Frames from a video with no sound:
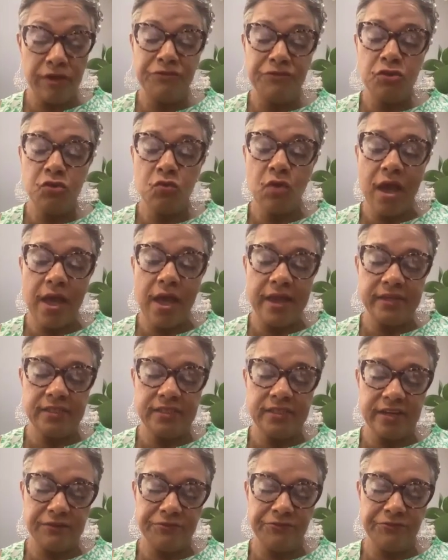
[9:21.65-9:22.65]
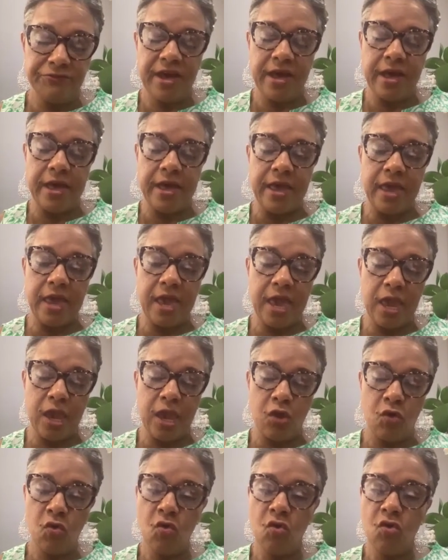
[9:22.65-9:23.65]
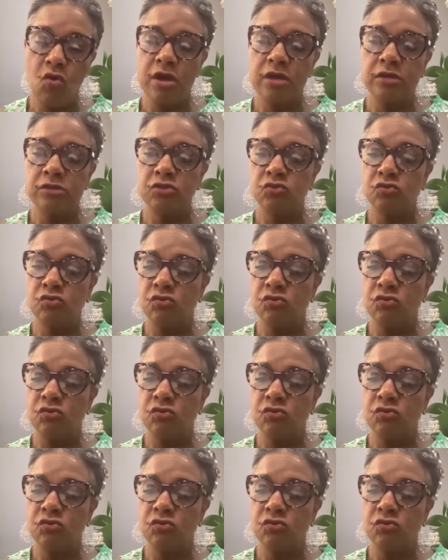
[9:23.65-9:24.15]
if you identify a course